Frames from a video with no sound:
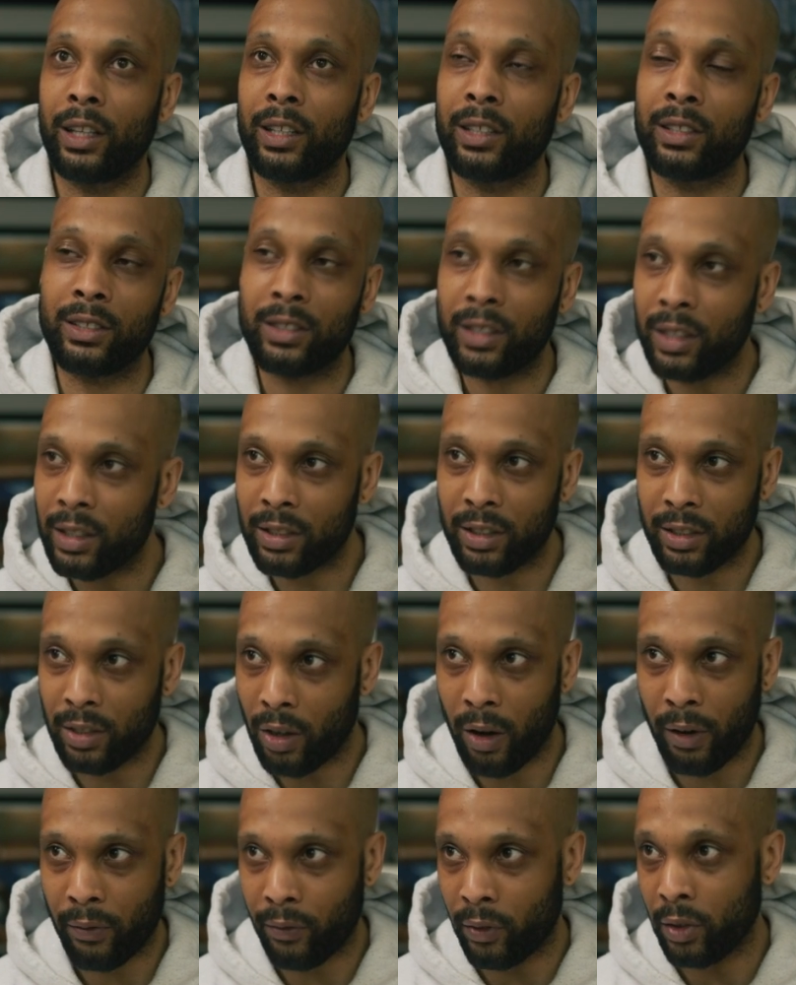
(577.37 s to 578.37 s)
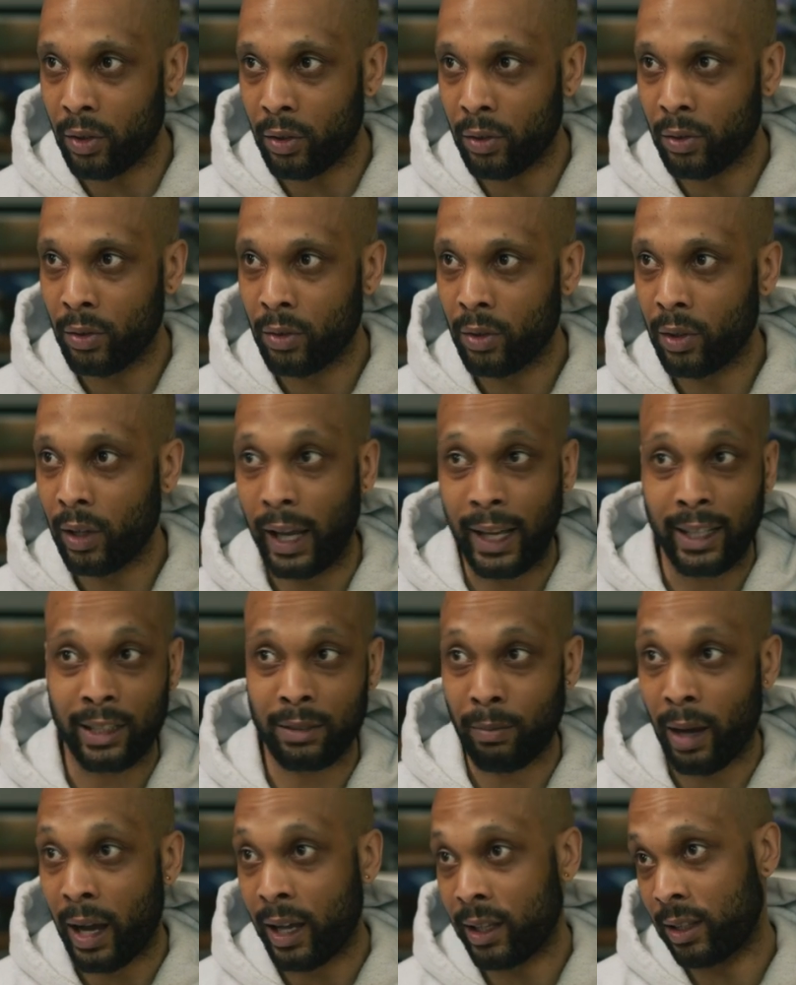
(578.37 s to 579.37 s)
is just as hard for you
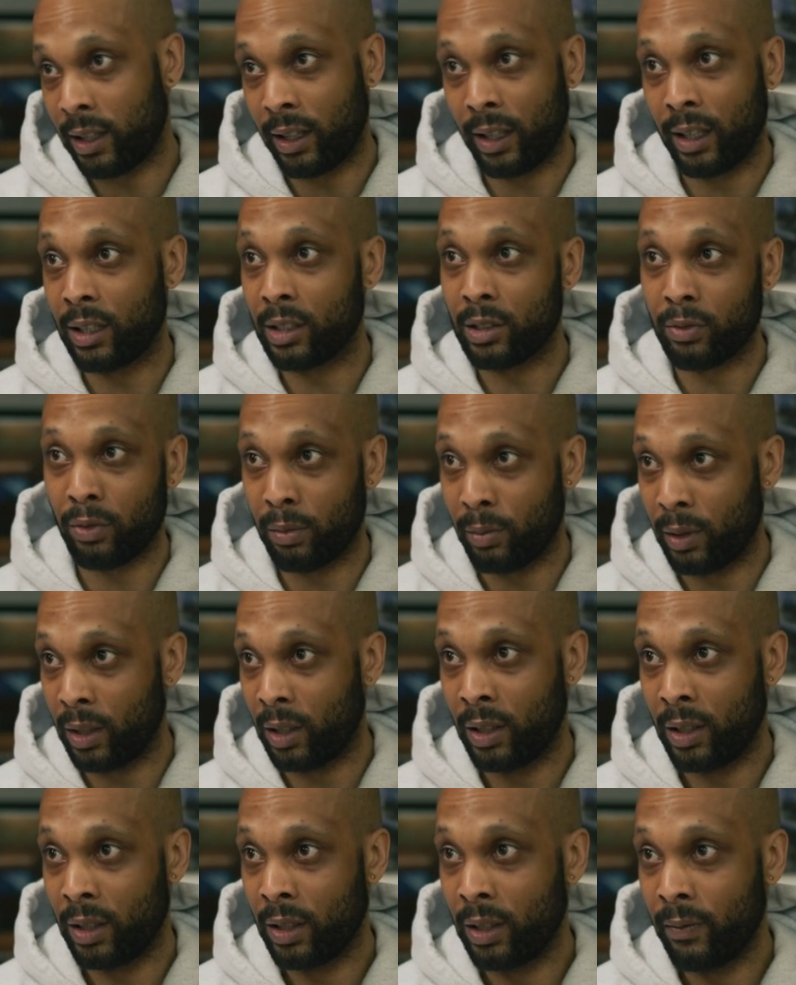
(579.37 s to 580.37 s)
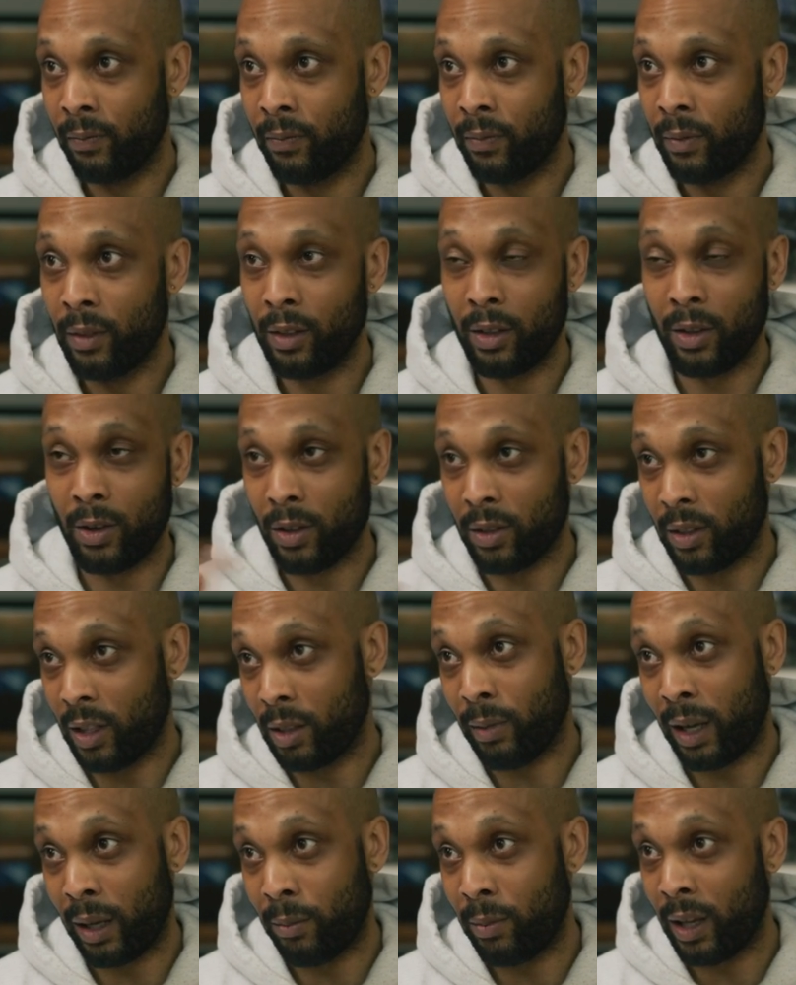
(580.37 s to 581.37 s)
as my thing is for me. Yeah. Your
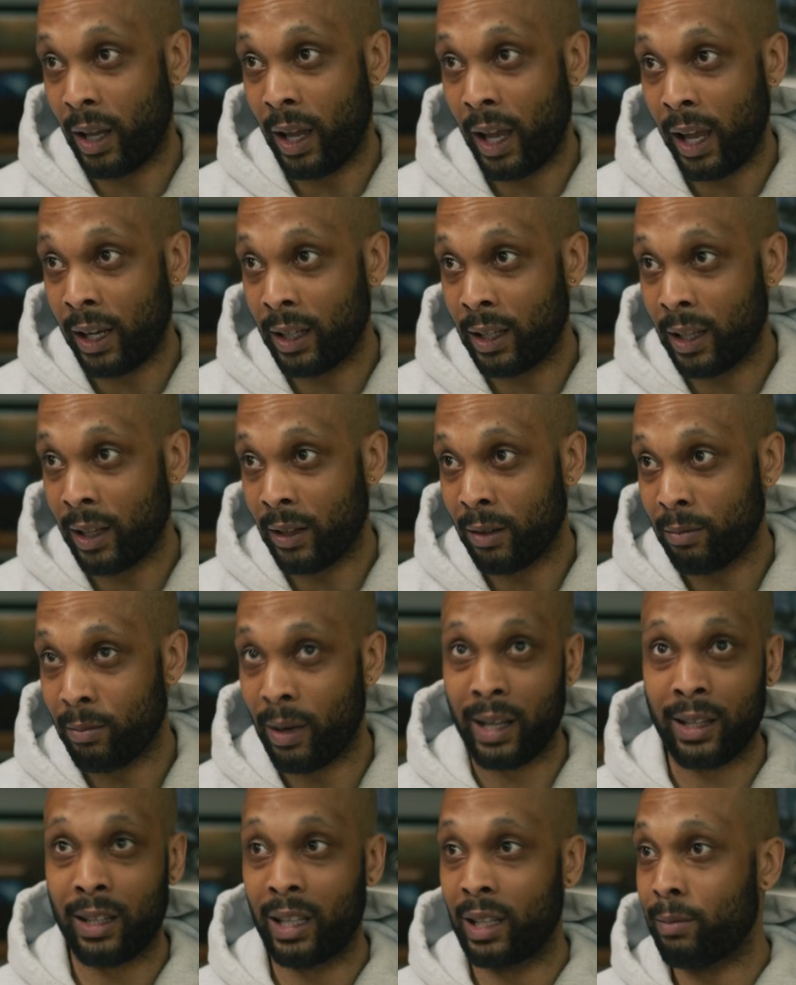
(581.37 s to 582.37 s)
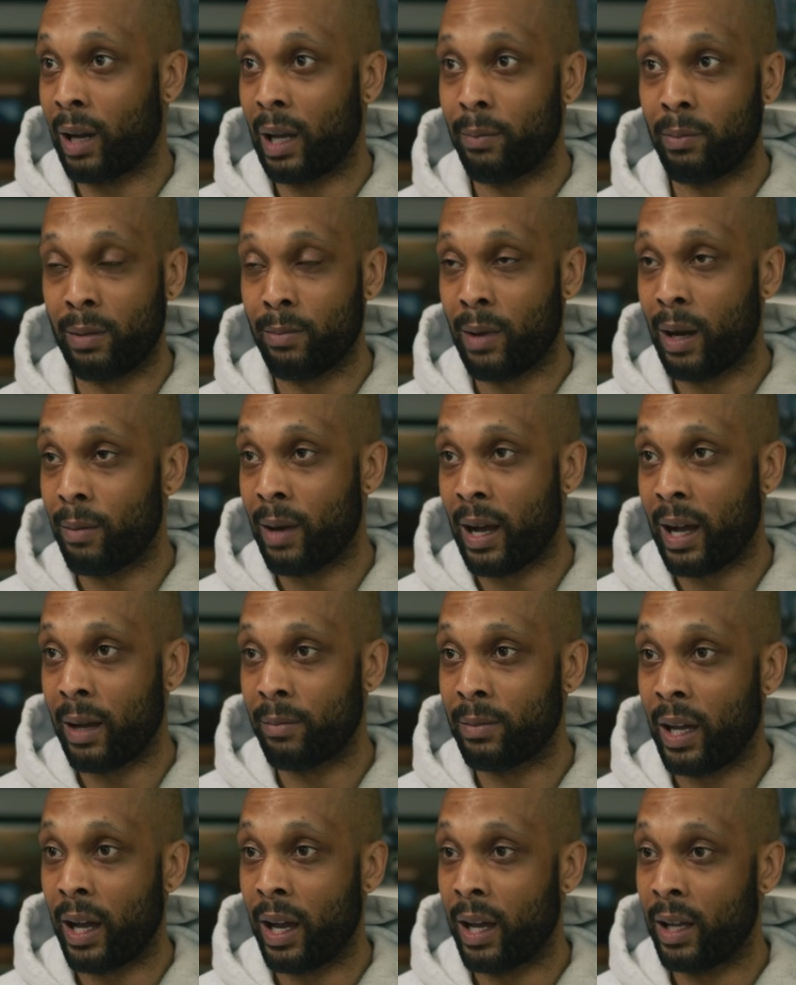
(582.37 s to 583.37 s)
thing might be a hangnail, my thing might be my
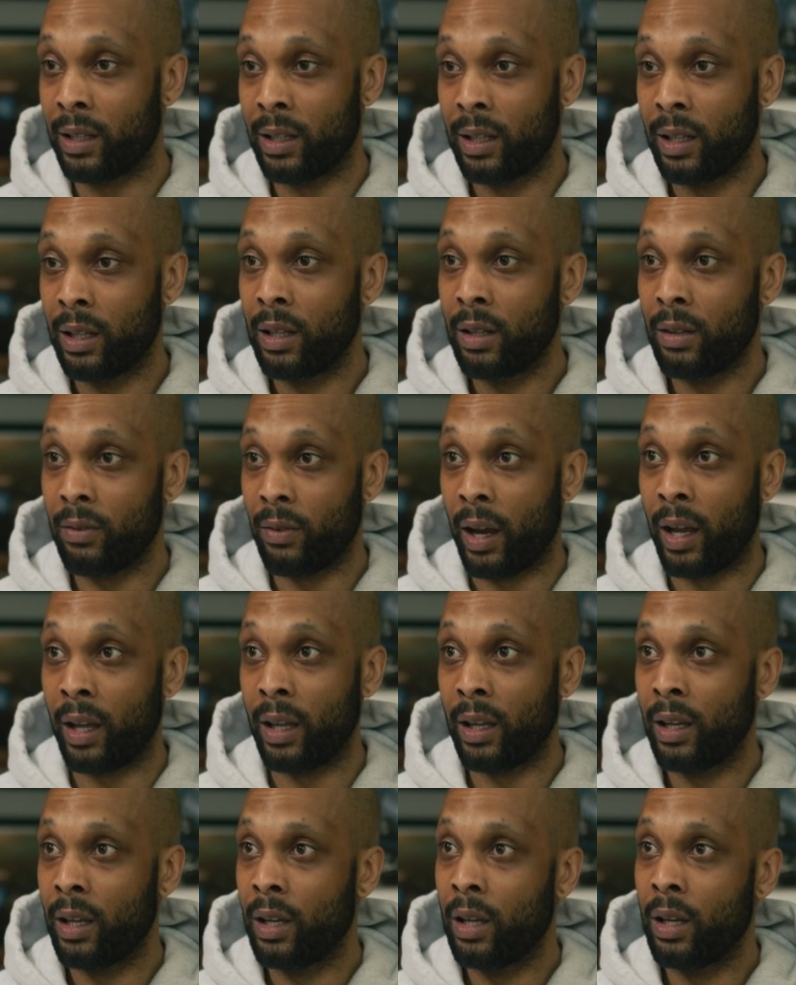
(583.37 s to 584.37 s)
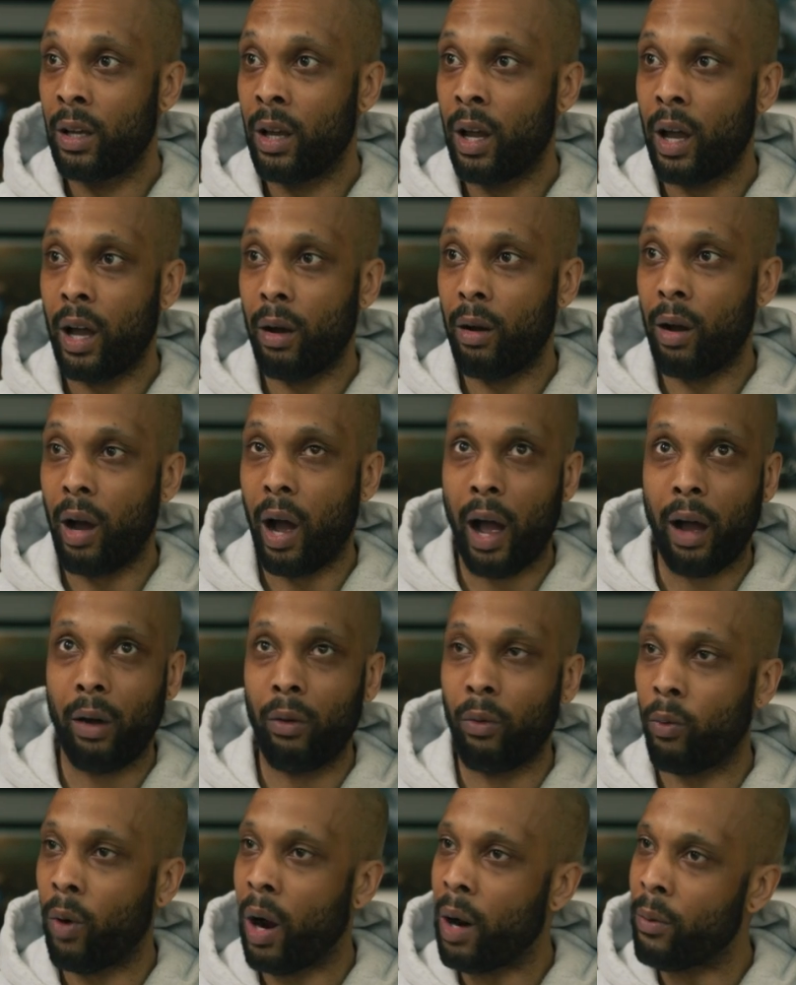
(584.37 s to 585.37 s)
mom died, right?
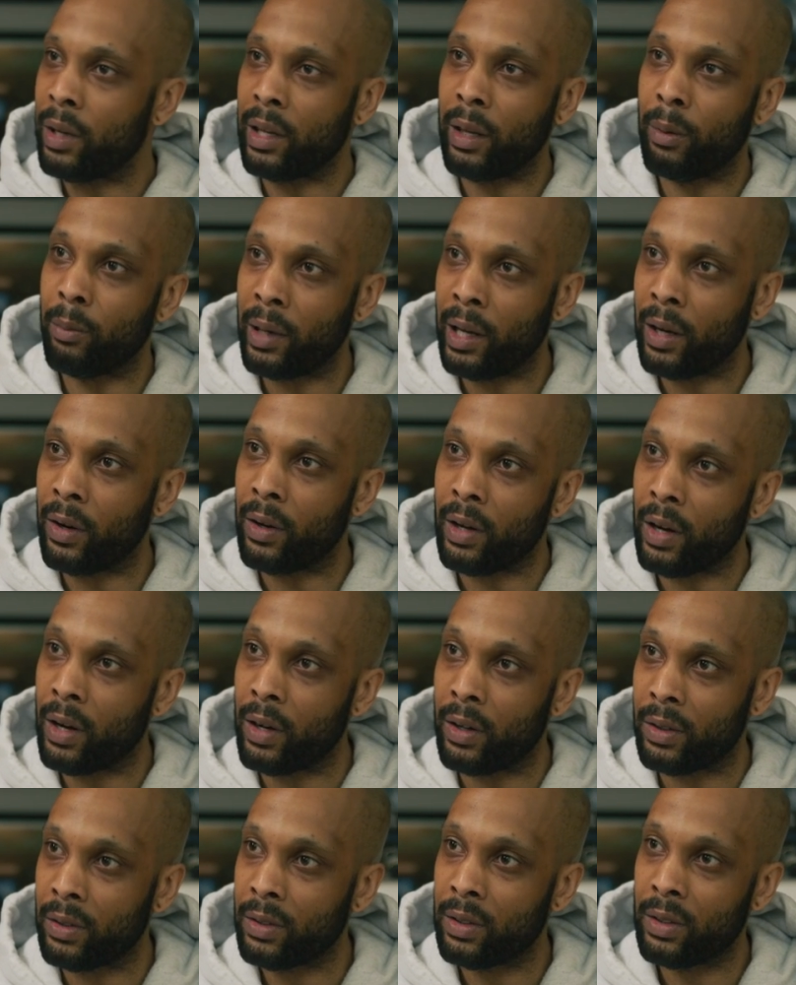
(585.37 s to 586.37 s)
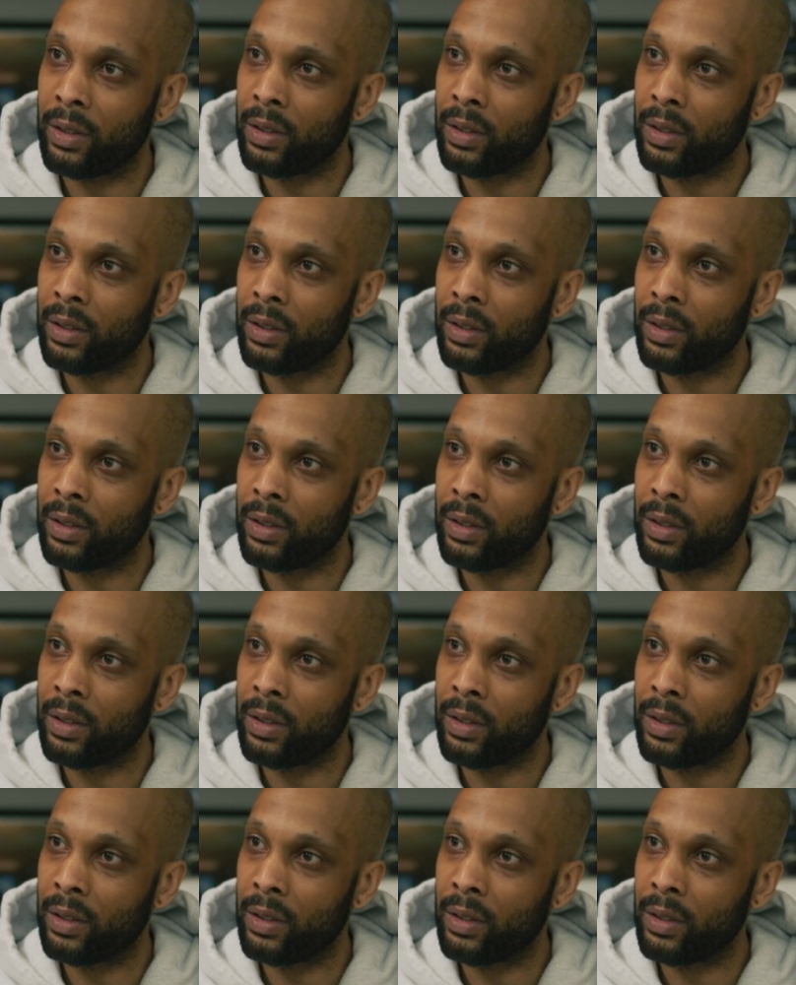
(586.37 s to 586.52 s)
Why we compare and hurt?